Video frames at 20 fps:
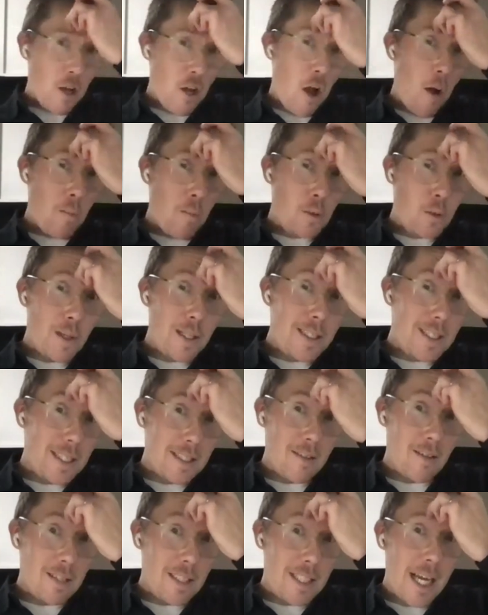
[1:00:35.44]

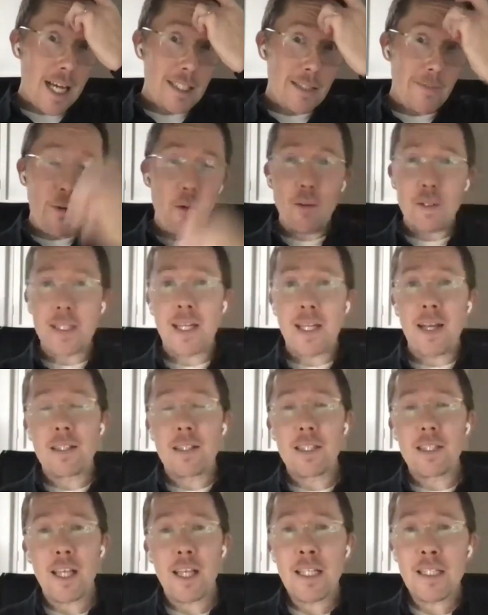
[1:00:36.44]
COP26RTS if you want to say
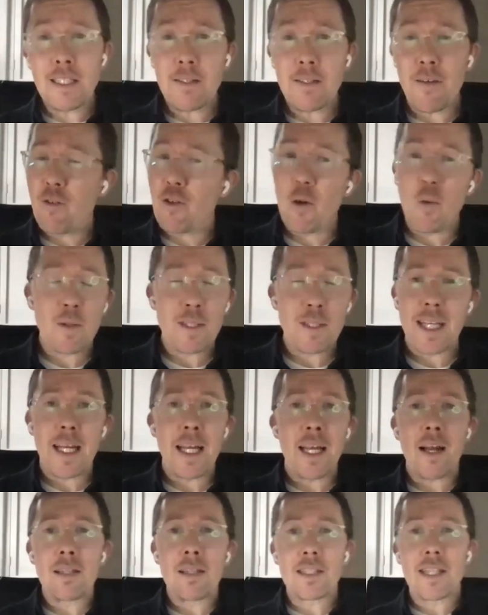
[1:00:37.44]
nice things. If you don't want to say any
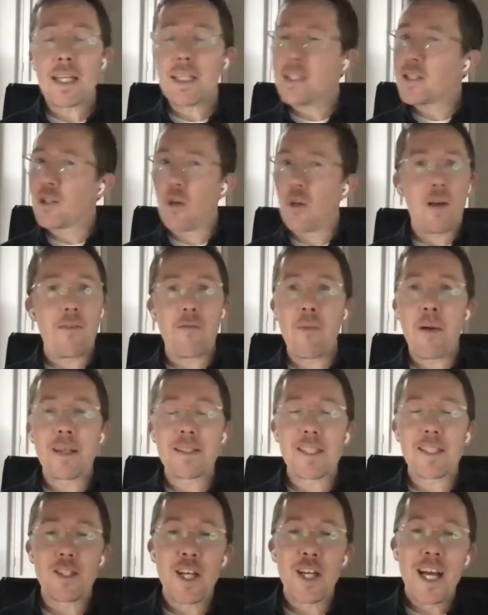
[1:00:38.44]
nice things, don't leave a
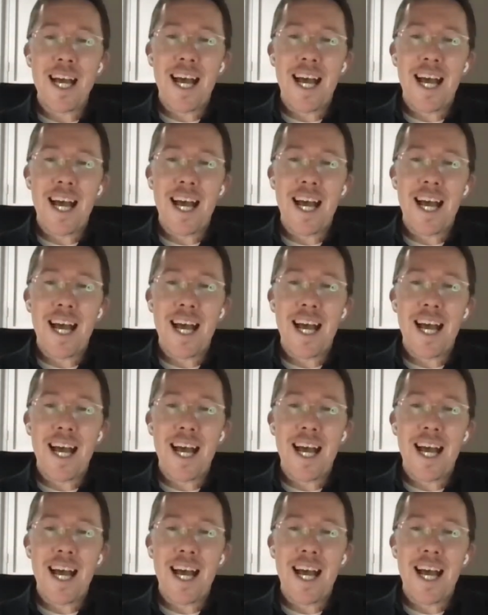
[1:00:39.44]
message.